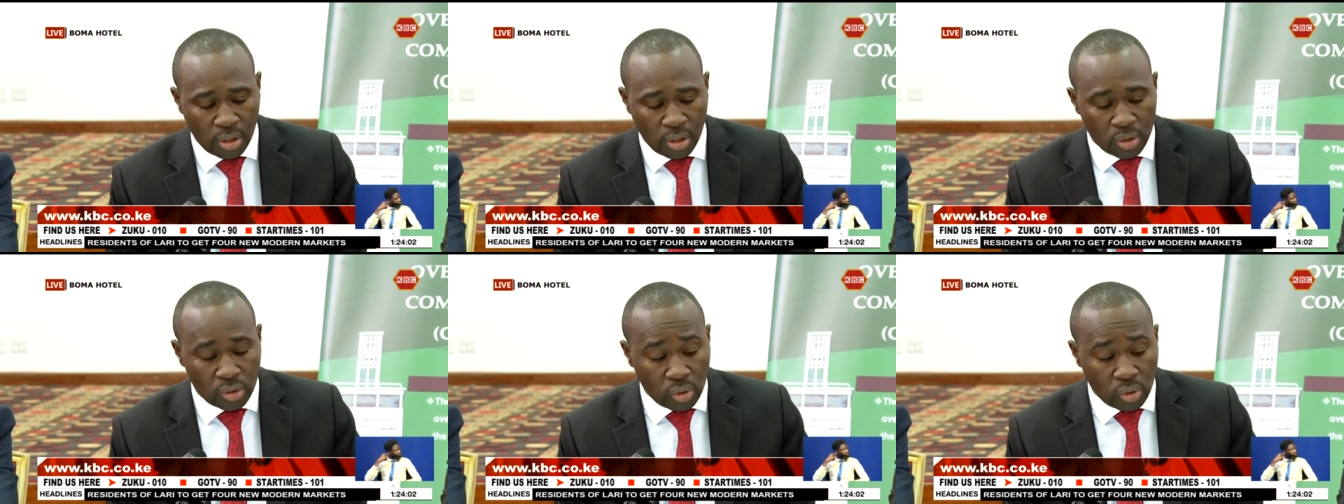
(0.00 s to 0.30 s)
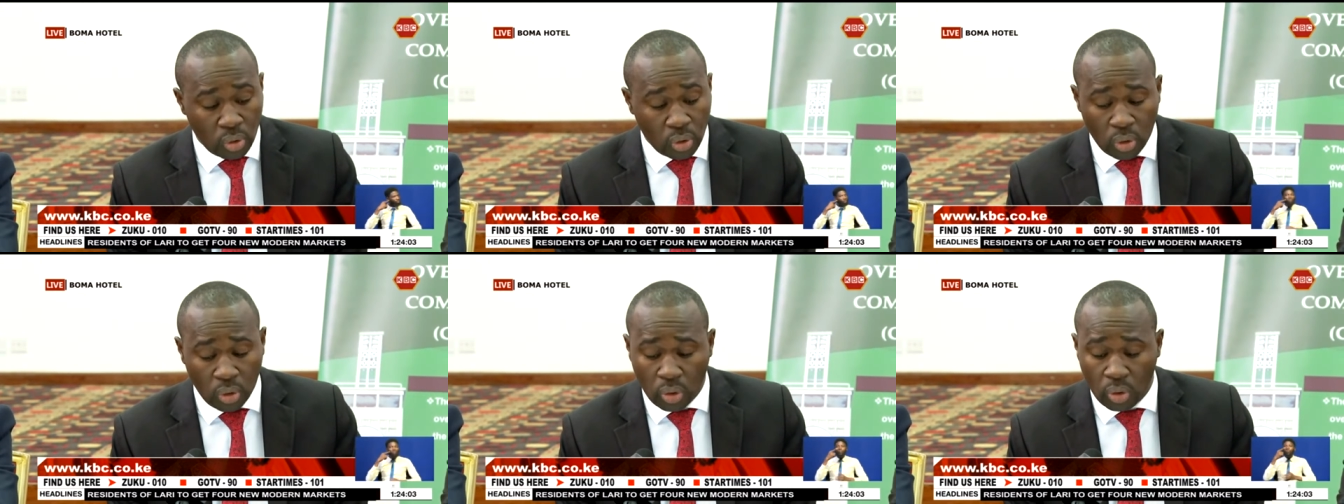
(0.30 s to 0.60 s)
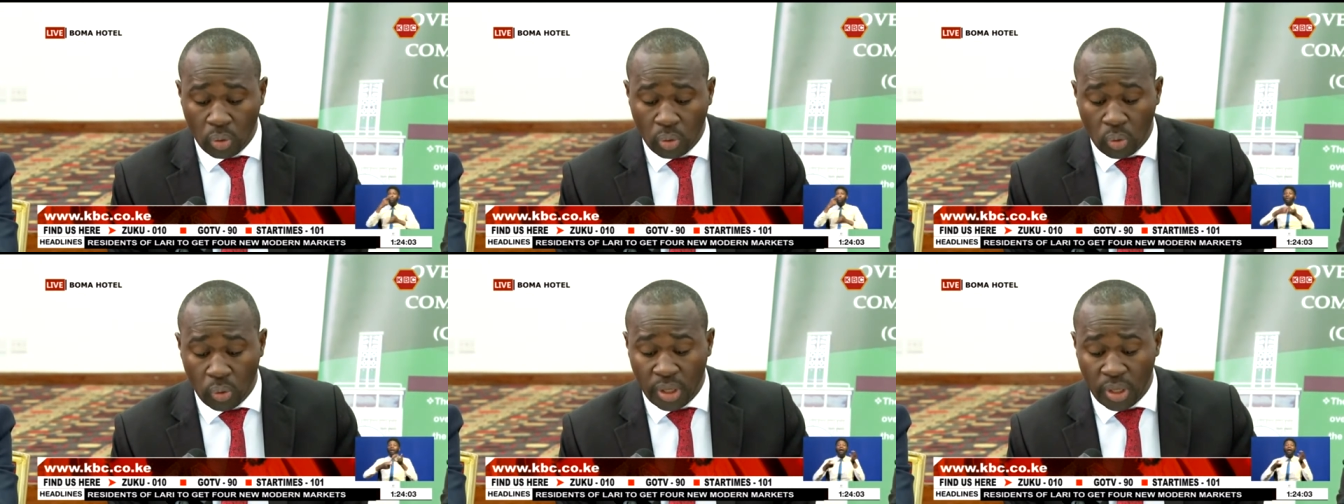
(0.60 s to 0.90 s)
So
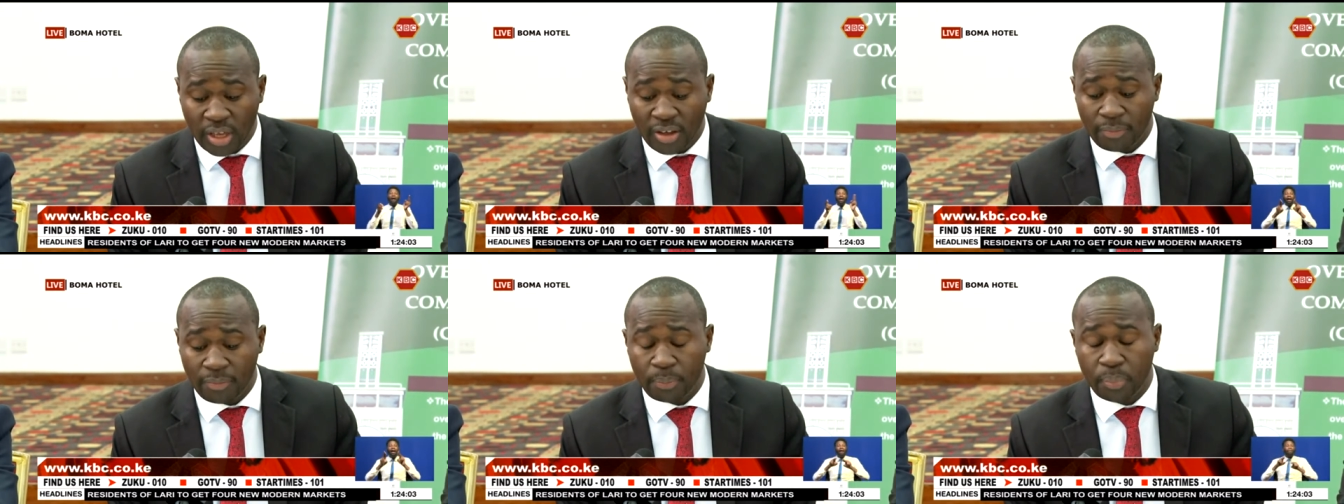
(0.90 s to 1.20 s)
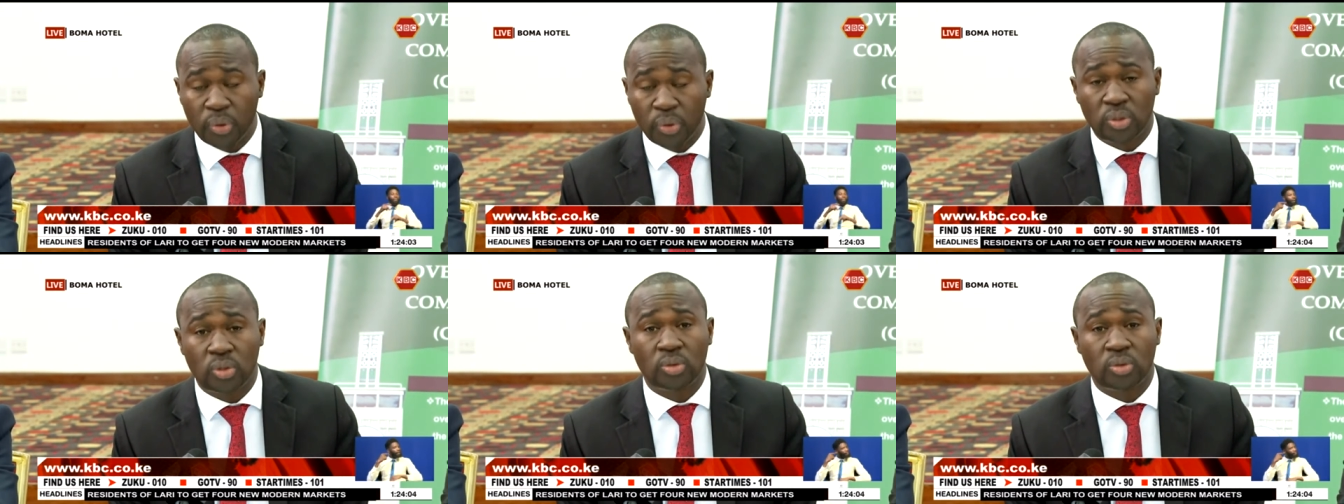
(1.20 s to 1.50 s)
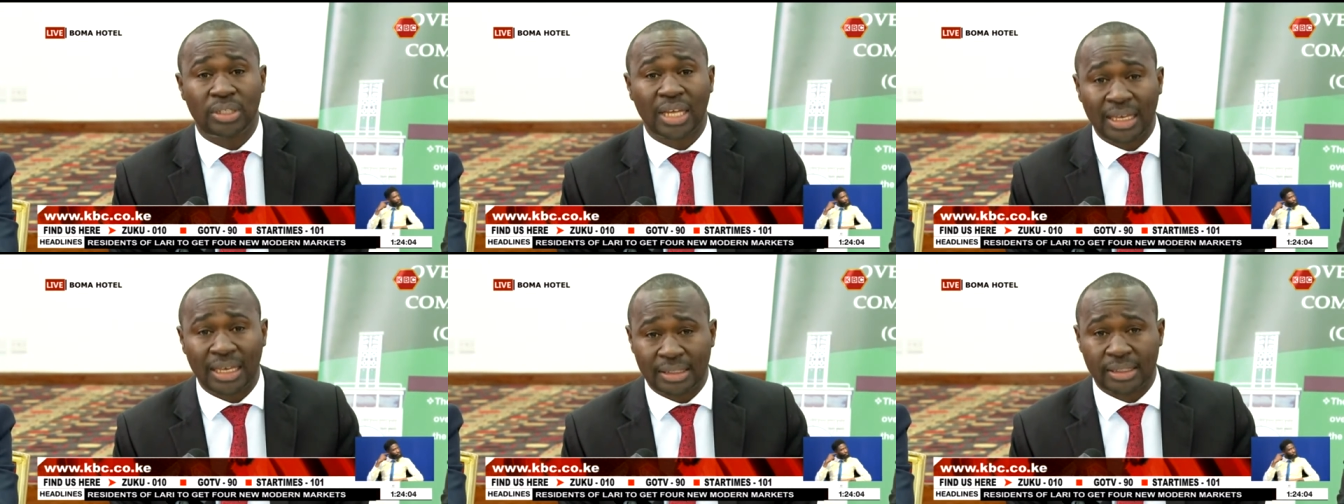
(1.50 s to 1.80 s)
we have put to
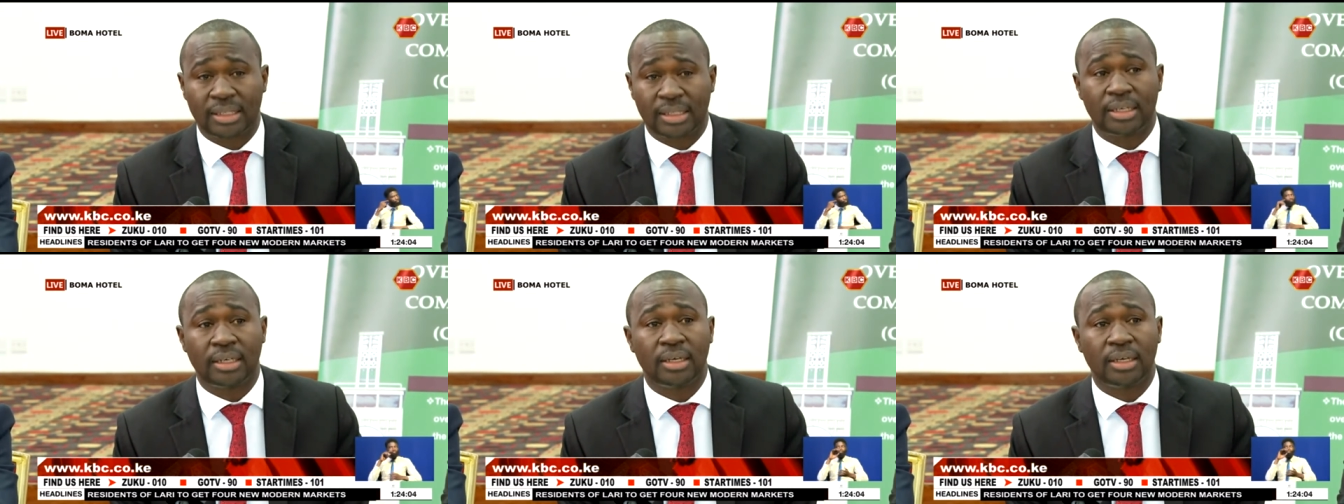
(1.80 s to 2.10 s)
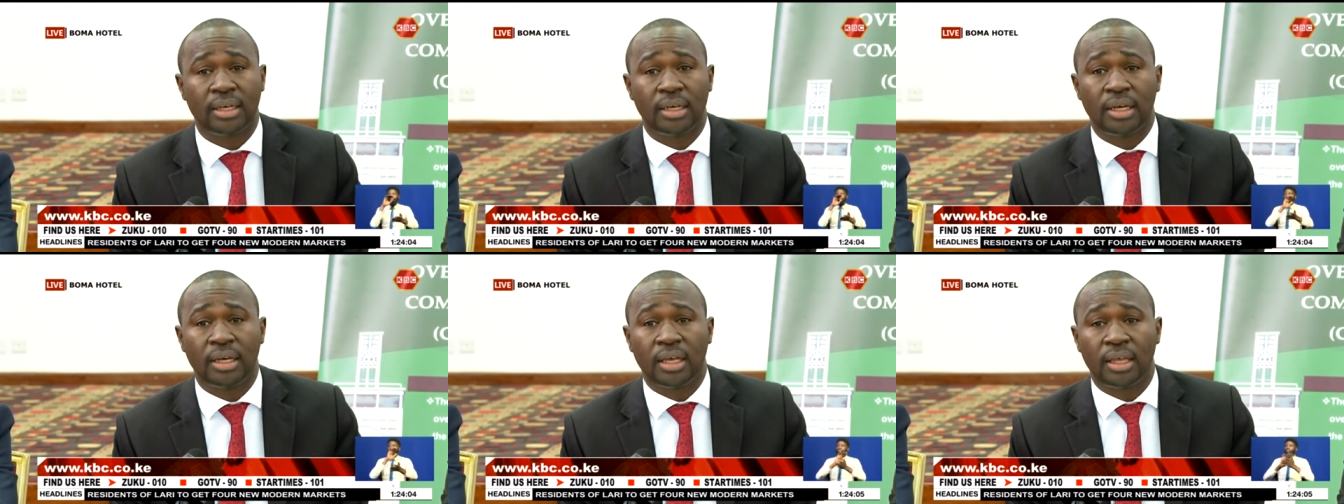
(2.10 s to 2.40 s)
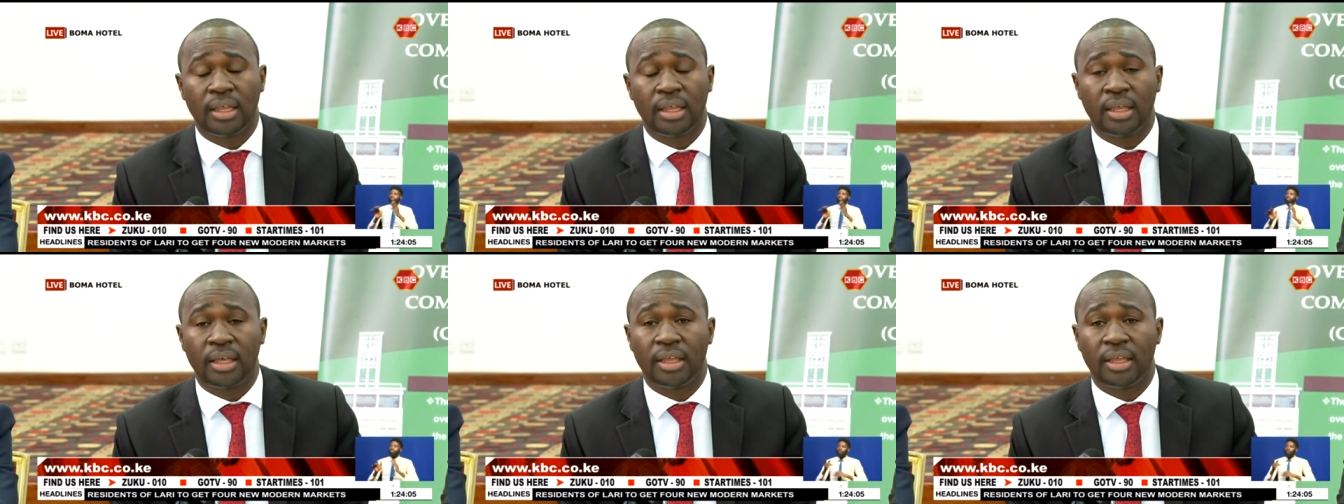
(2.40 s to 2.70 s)
task
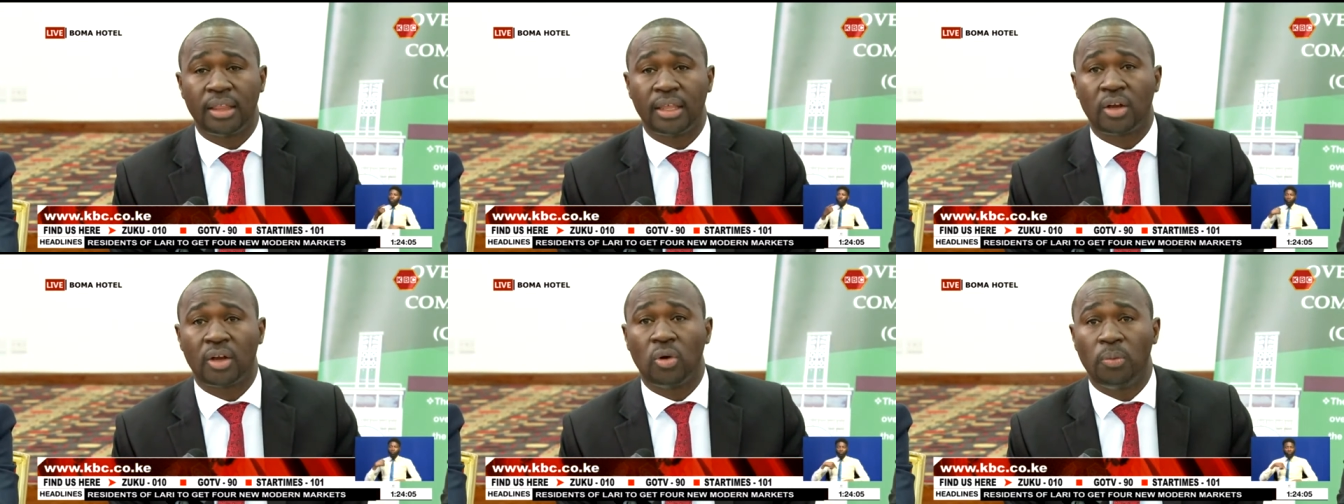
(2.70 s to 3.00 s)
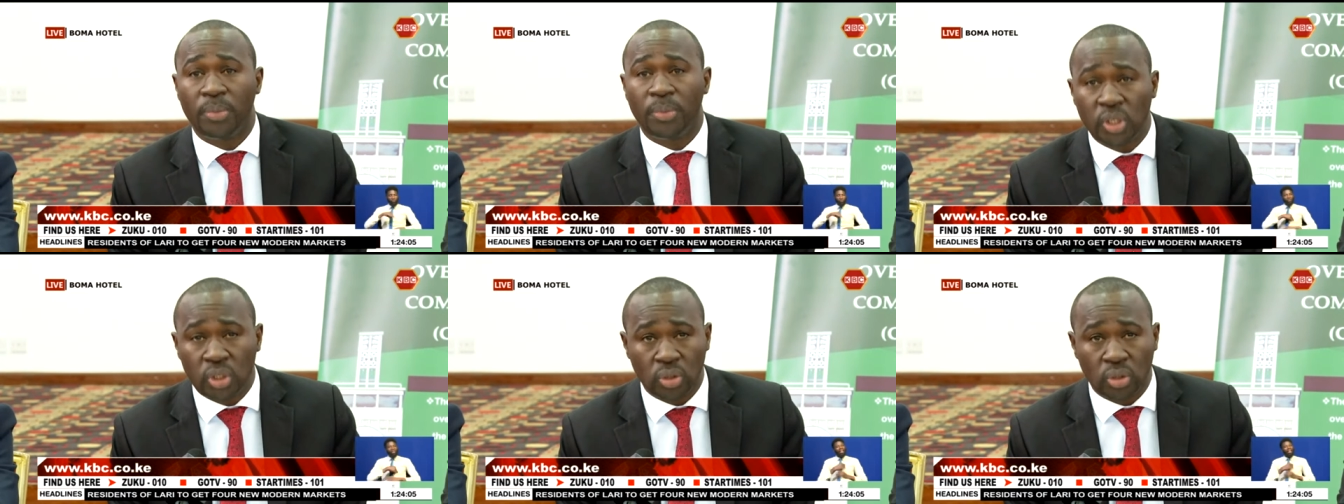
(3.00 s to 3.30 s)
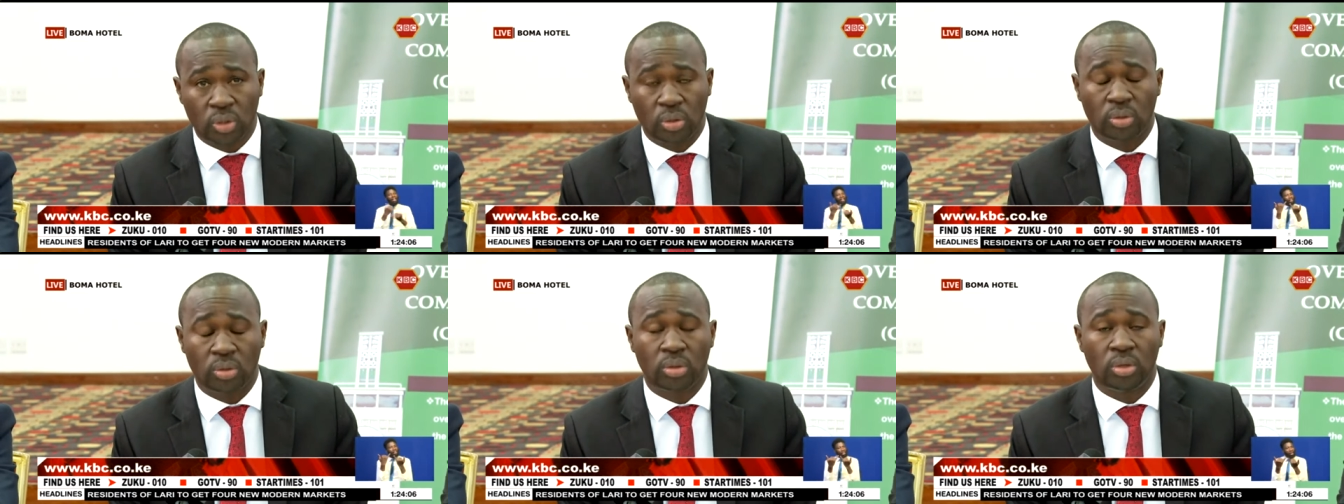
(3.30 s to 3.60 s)
the
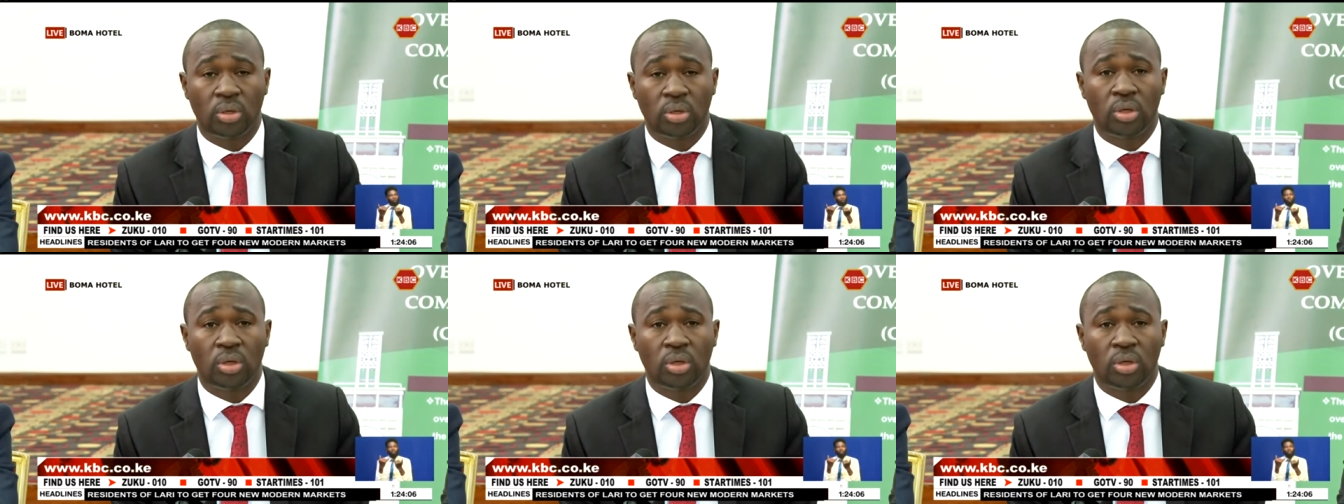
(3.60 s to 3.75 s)
Commission